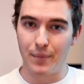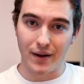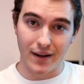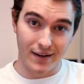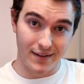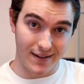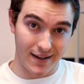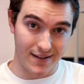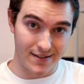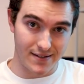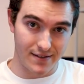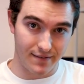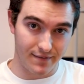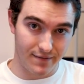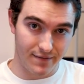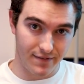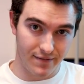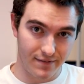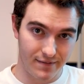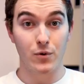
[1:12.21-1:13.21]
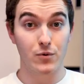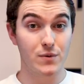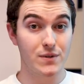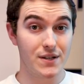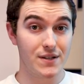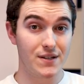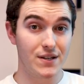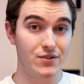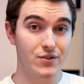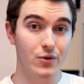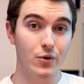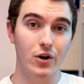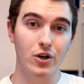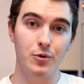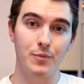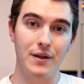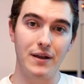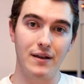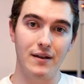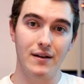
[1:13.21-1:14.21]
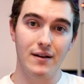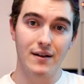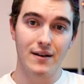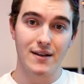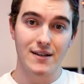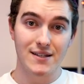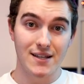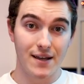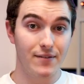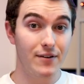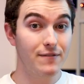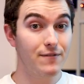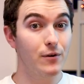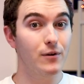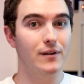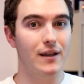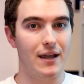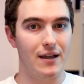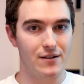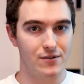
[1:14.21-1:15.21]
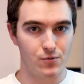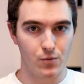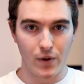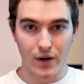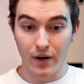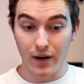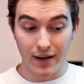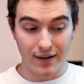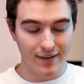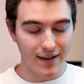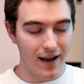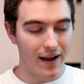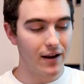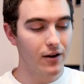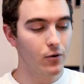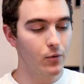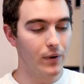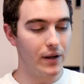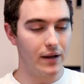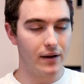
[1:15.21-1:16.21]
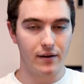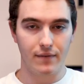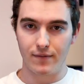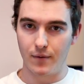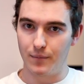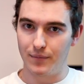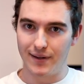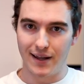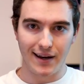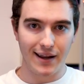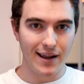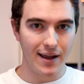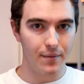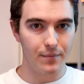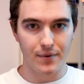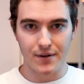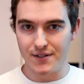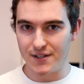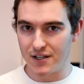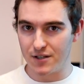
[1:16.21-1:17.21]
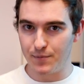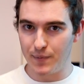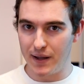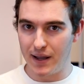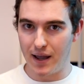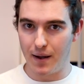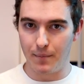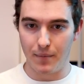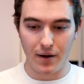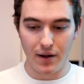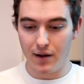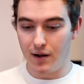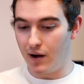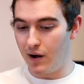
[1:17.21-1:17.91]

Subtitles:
Epic Intensive, which was essentially going to be 7 full days, one entire week from 10 a.m. to 6 p.m.